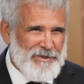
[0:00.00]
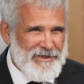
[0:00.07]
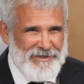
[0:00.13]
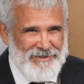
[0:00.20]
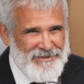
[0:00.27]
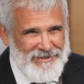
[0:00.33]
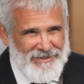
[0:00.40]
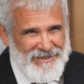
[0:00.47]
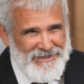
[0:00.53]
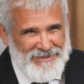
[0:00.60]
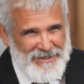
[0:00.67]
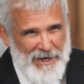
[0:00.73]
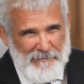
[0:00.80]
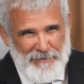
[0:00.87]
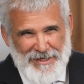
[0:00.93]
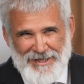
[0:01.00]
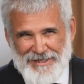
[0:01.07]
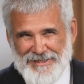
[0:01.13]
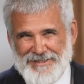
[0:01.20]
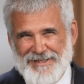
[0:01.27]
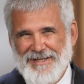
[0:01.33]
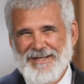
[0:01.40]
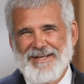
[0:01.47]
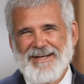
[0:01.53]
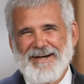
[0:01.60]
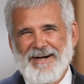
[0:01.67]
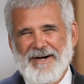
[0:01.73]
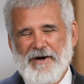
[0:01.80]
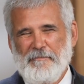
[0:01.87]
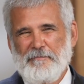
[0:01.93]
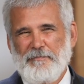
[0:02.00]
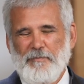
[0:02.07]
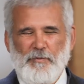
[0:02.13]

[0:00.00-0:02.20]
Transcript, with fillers: in, in Japanese, um,